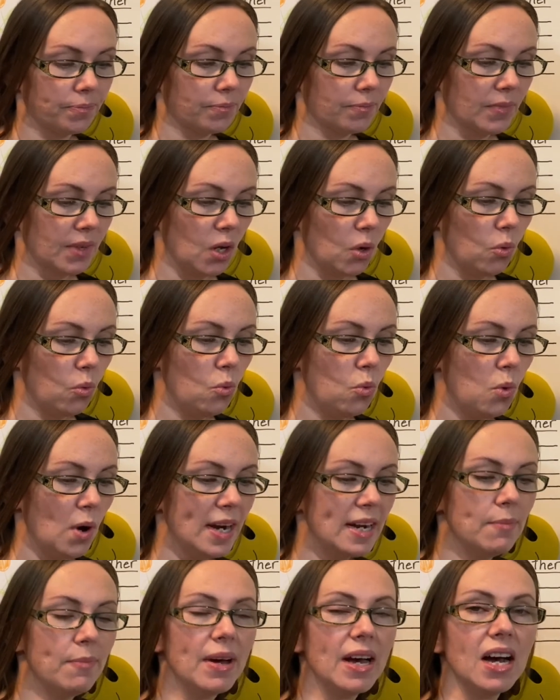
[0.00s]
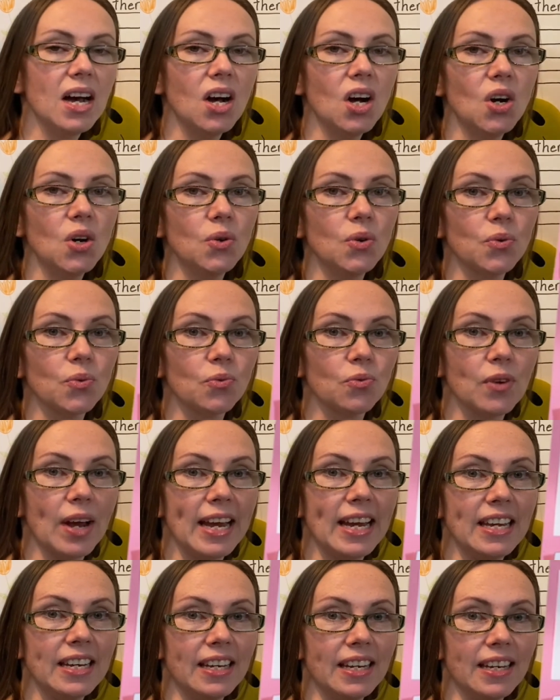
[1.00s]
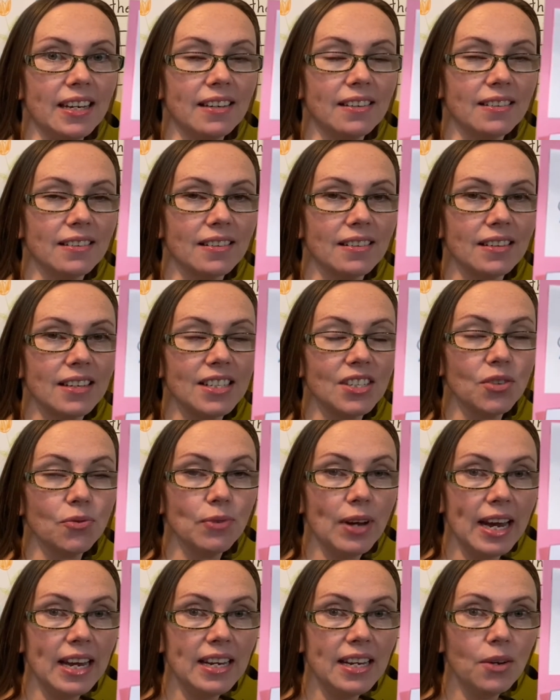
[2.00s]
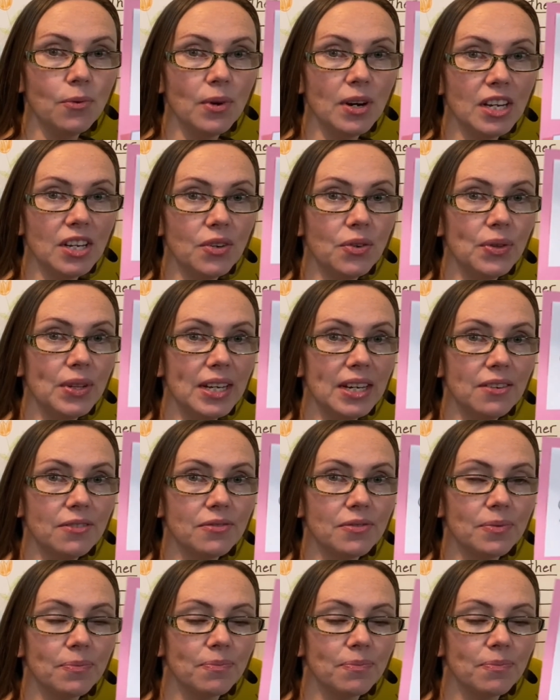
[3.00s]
What about rainy? Is it raining where you live?